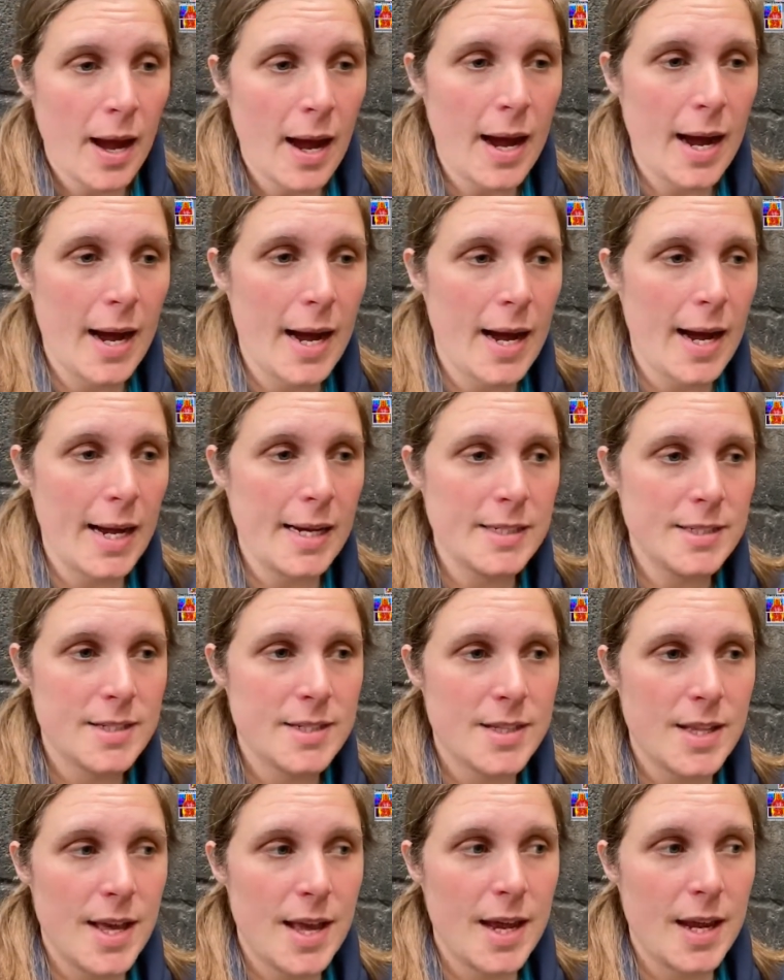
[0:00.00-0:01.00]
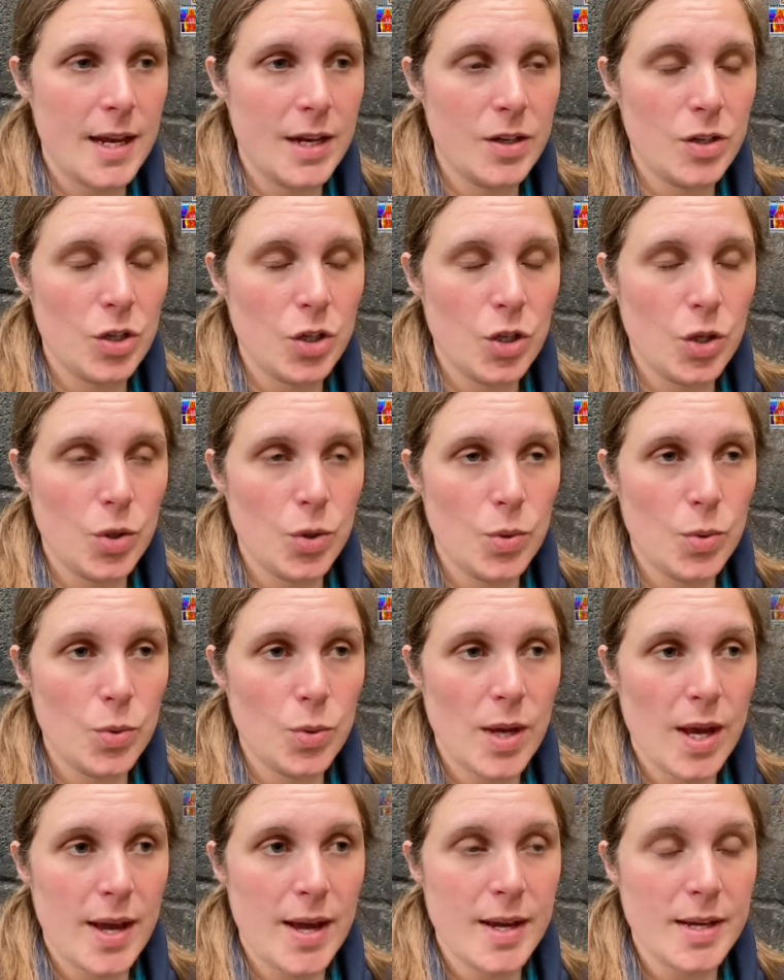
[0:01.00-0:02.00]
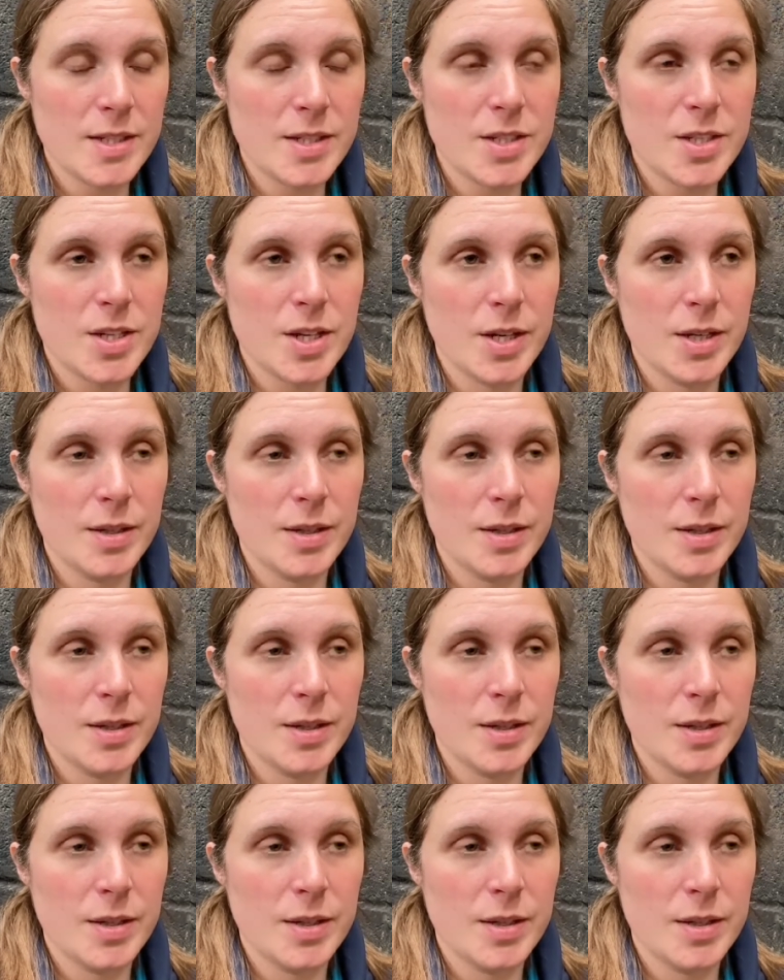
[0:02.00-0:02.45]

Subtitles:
And then you get